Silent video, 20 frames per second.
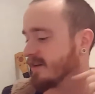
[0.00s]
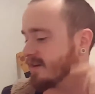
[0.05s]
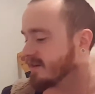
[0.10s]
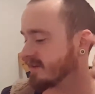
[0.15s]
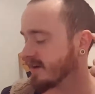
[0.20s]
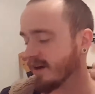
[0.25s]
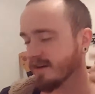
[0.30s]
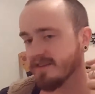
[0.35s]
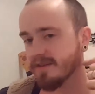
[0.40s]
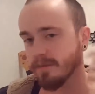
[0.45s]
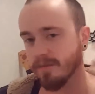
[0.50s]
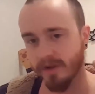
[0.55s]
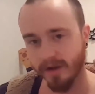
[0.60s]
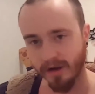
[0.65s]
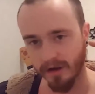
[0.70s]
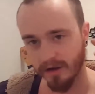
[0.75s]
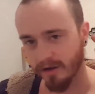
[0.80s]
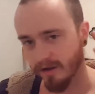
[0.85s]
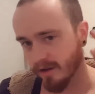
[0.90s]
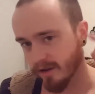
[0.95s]
his awesome
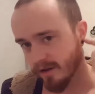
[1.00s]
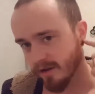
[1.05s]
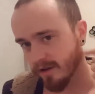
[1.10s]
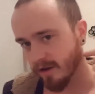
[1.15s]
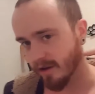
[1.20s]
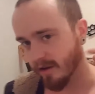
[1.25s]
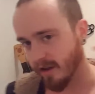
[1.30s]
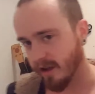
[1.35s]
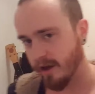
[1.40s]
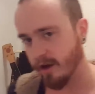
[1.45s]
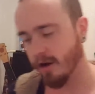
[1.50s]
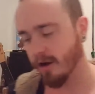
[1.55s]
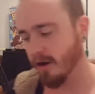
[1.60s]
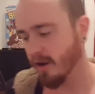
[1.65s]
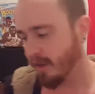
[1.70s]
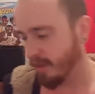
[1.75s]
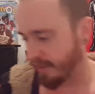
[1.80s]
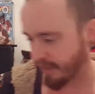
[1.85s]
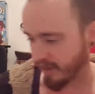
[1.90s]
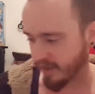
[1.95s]
little
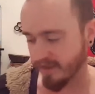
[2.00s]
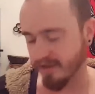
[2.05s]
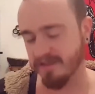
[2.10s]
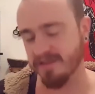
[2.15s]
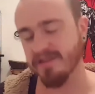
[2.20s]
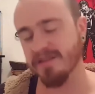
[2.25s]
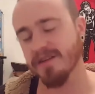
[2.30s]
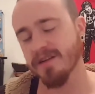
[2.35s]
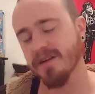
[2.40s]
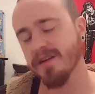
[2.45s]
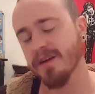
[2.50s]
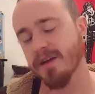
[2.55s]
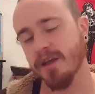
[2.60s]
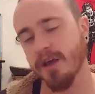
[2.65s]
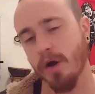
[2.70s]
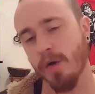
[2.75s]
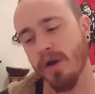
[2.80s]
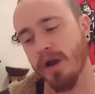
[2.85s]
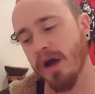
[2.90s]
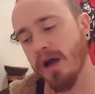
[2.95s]
ear thing that's
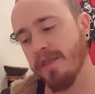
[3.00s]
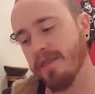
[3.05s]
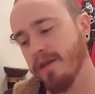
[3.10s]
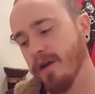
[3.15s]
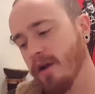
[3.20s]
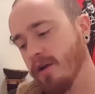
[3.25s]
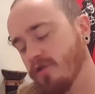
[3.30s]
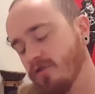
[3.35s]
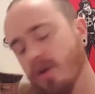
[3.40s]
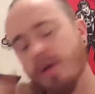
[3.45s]
going on there.